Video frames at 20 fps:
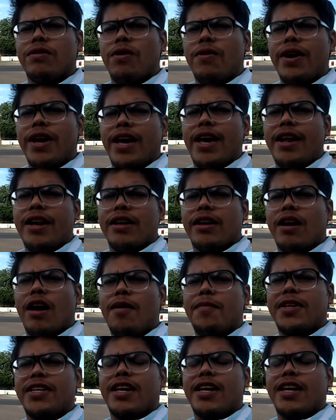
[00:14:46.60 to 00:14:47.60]
go ahead and
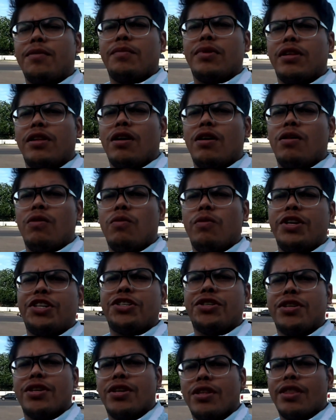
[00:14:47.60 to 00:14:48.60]
comment down below
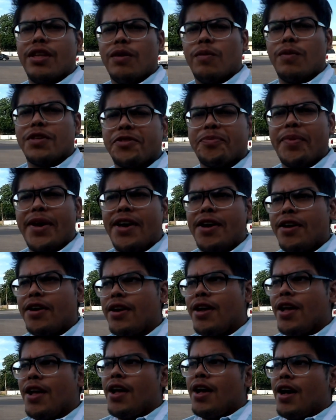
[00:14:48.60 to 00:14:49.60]
which do you think was better.
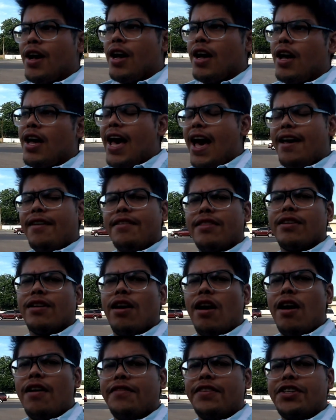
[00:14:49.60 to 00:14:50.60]
Out of the
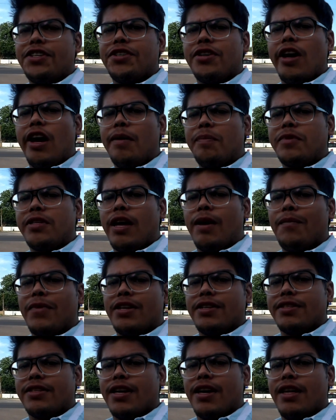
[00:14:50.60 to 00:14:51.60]
coffee shops, I'm going
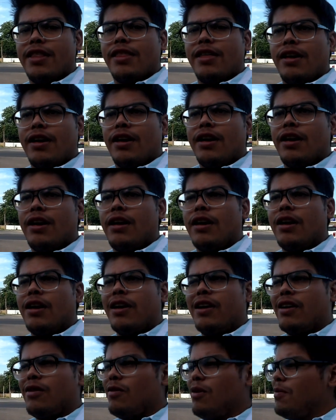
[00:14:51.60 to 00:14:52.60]
to say
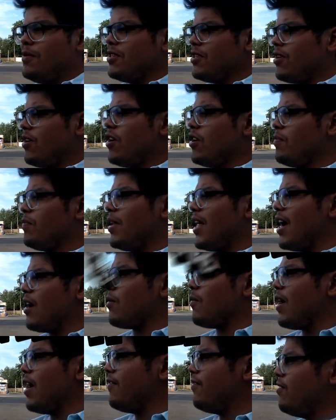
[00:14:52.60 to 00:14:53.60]
the... What was it called? Black
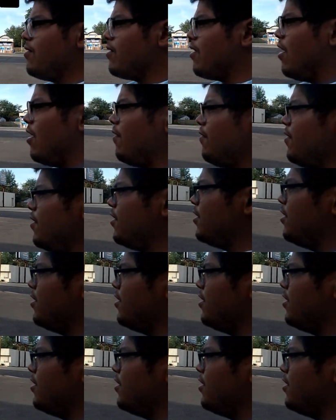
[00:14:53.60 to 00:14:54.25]
Rifle Coffee?